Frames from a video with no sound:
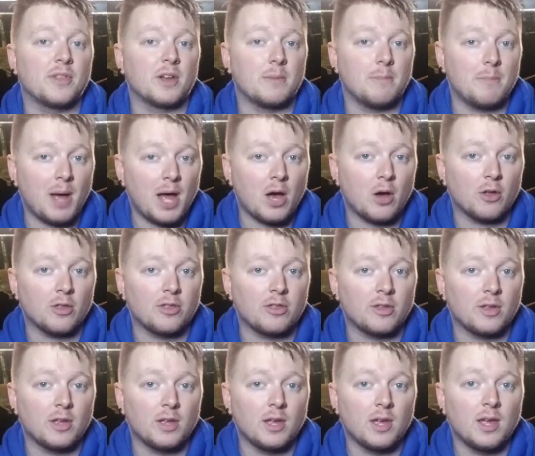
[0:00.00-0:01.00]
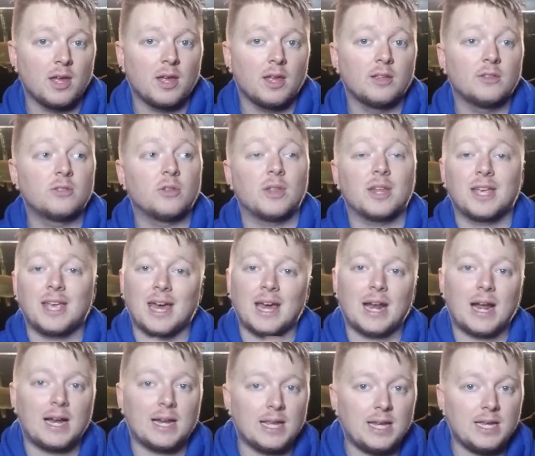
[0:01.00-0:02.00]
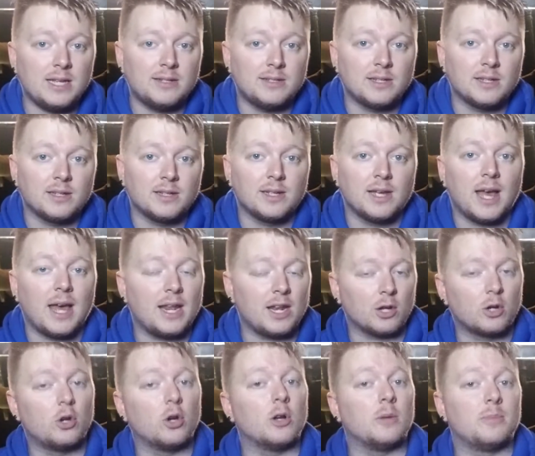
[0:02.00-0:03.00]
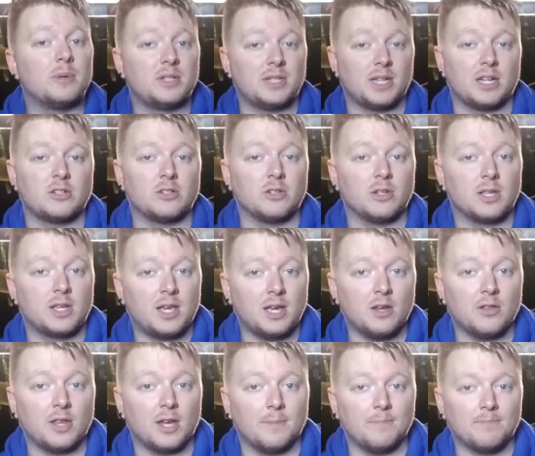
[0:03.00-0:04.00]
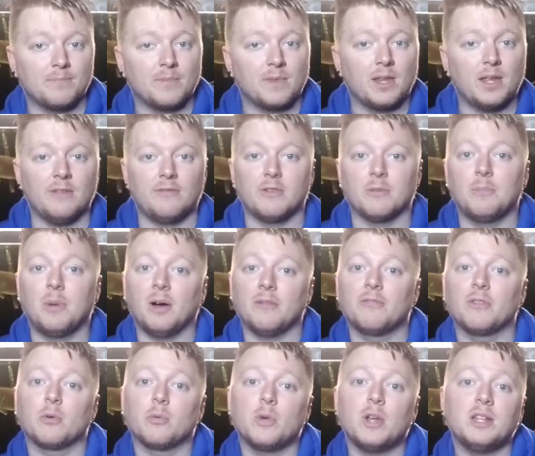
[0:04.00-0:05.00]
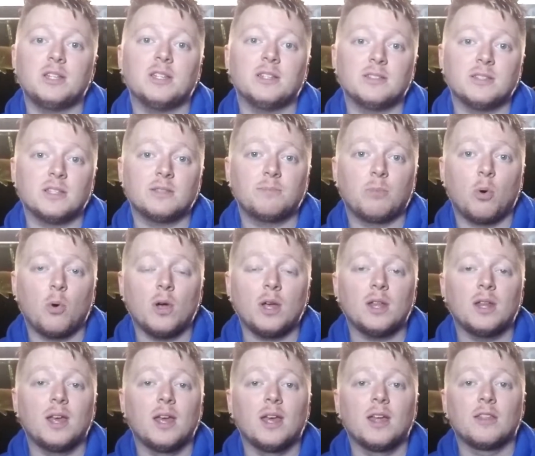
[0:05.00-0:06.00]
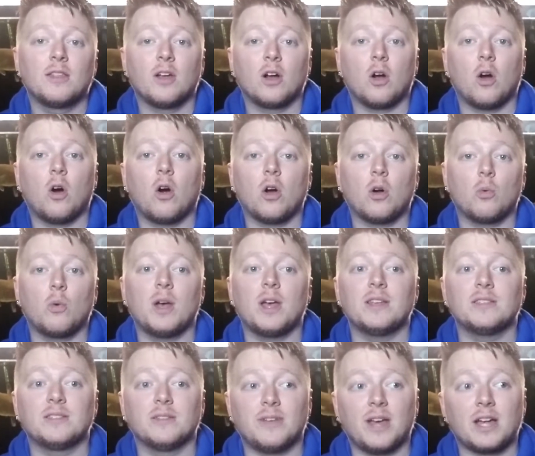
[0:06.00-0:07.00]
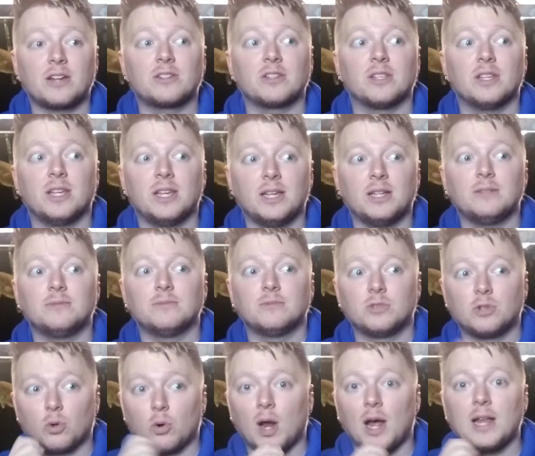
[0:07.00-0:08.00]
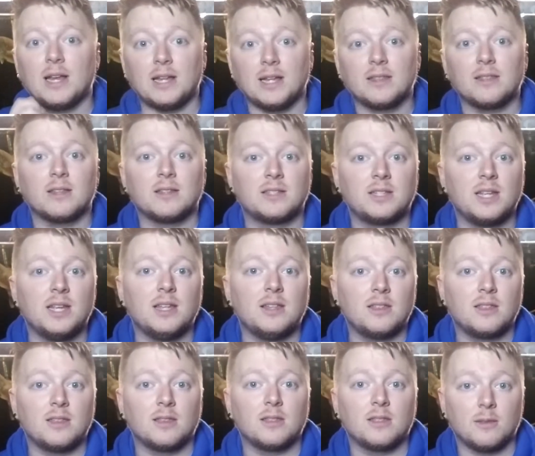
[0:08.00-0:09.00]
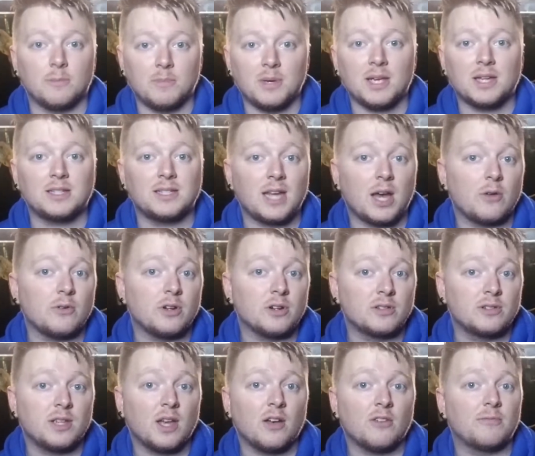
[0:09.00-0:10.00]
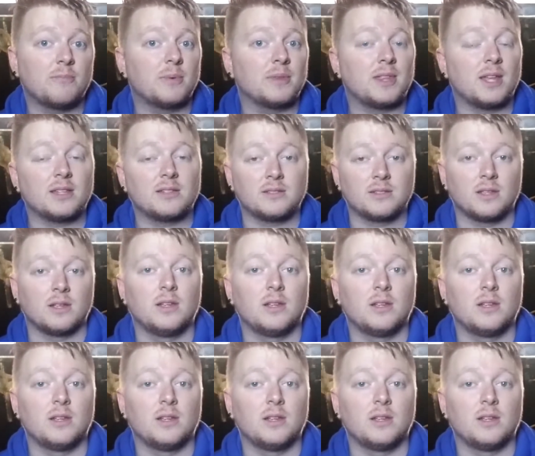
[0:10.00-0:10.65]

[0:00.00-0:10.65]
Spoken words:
their mouth, so they cannot eat, and it could potentially kill them. If your puffer reaches this point, there are ways of actually grinding the teeth, the beak down yourself, but that's